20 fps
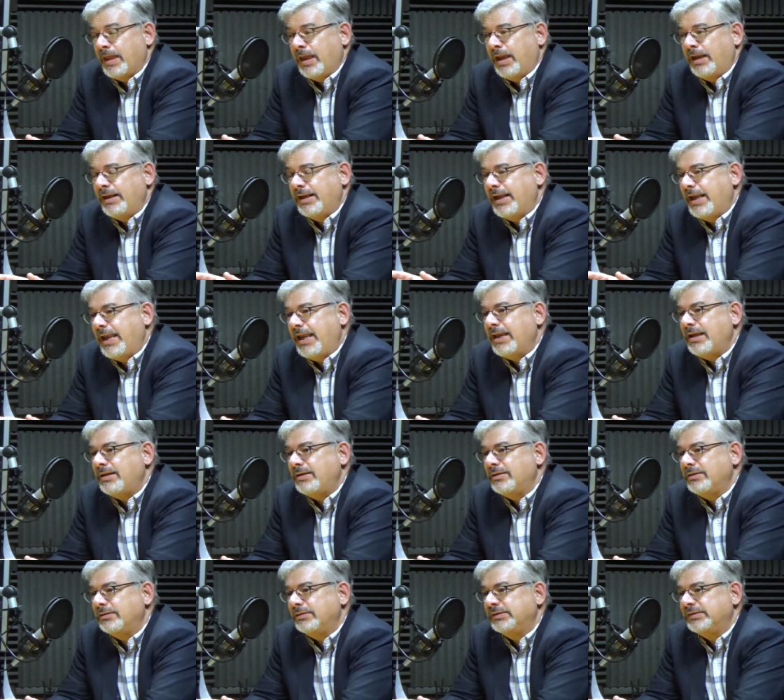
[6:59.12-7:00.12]
And you can't
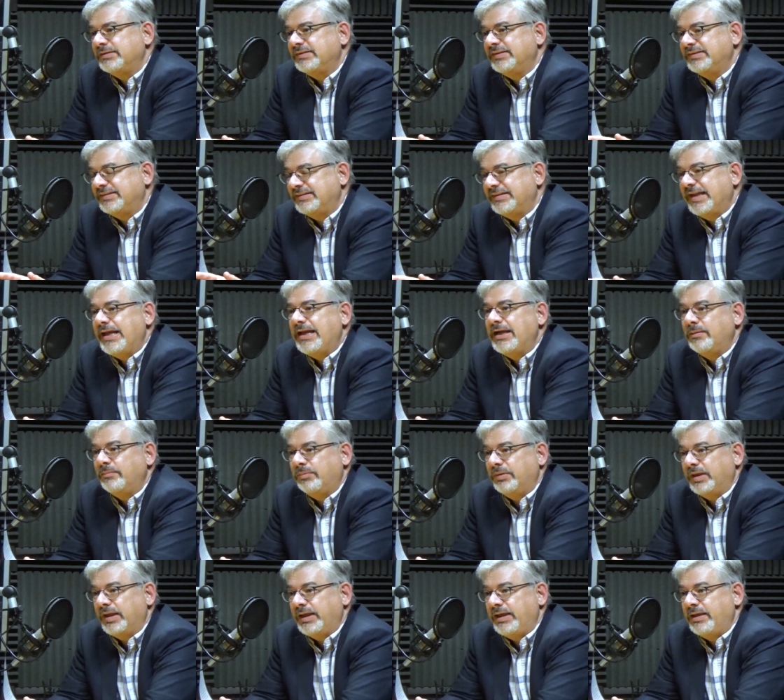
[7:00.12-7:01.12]

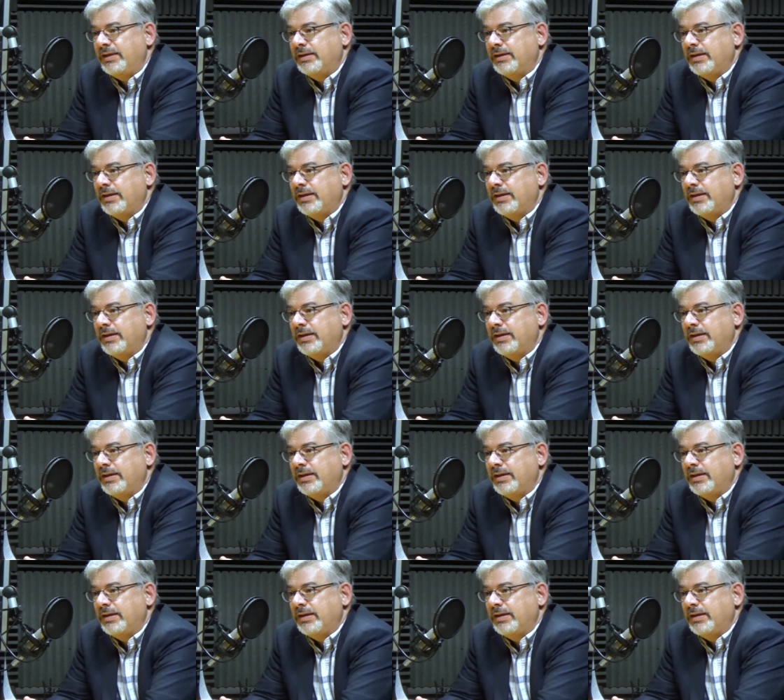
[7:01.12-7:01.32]
sustainably